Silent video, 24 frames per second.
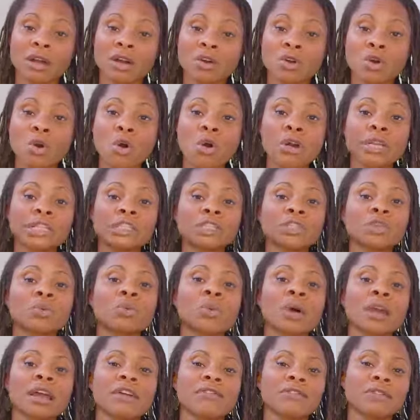according
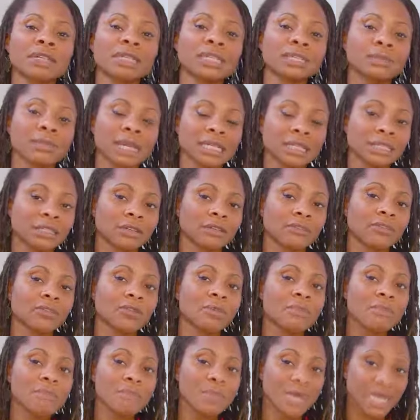to what I feel is best
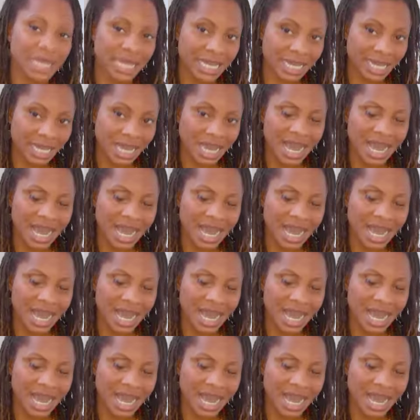for me.